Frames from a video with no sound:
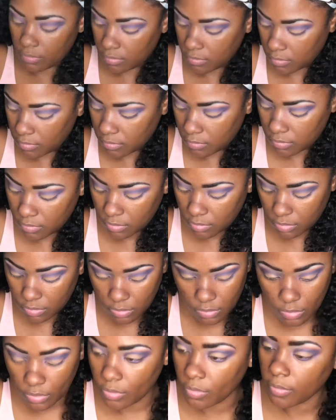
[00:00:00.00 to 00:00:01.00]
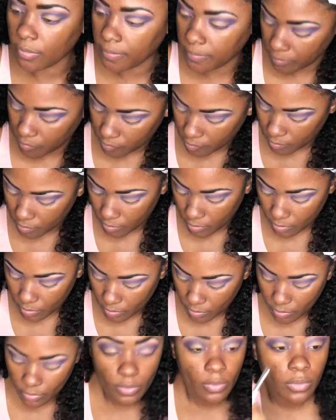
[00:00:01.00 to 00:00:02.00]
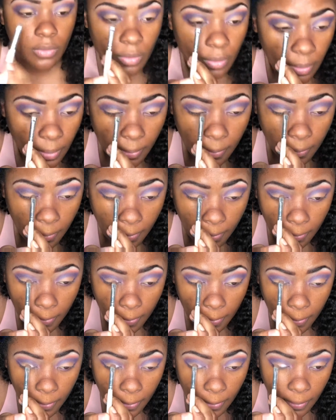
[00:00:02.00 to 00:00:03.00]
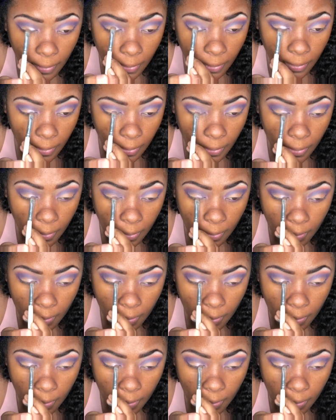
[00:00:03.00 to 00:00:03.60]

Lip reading: and we're going to grab that purpley iridescent color called Faso.